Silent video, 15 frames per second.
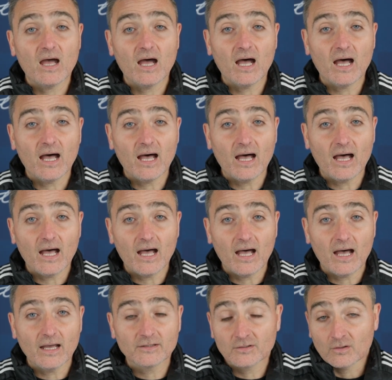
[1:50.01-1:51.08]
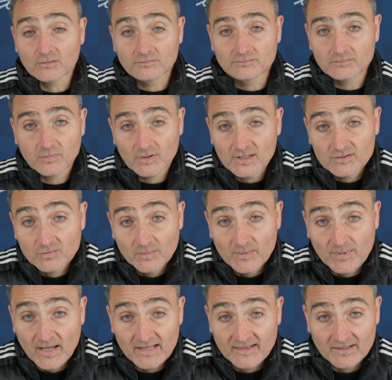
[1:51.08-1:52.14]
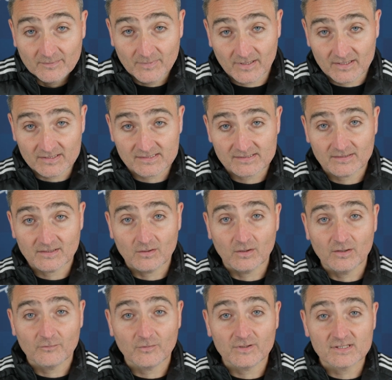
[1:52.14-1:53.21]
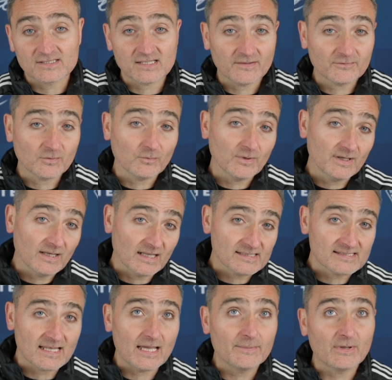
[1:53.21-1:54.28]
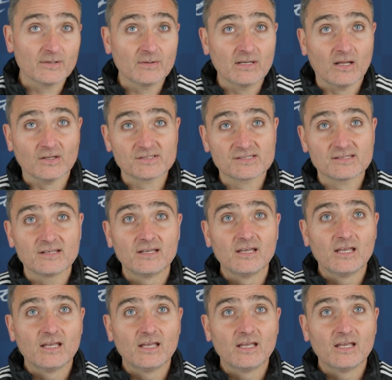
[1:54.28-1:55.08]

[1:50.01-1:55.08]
uh, you know we need to be better because you know if we deserve to win last time and we lost